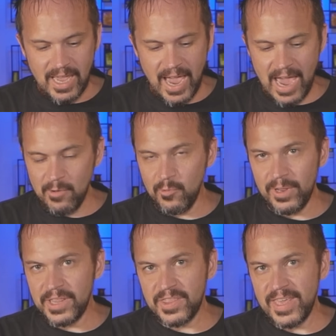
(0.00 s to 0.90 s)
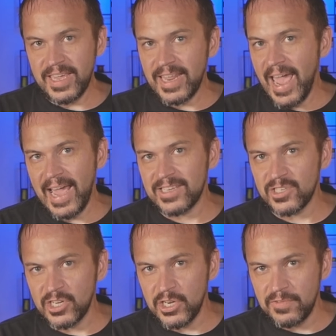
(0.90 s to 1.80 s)
I really think it has
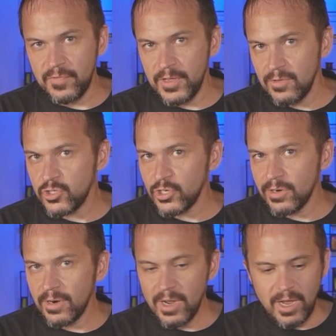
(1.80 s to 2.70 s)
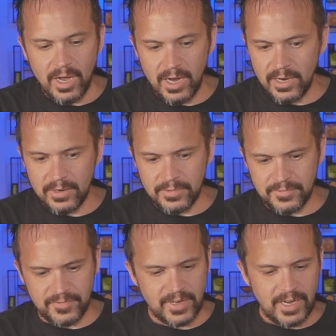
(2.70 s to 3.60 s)
a good future
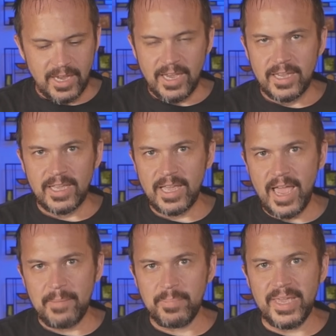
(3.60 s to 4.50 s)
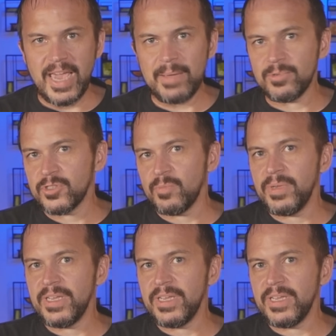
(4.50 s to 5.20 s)
of being able to be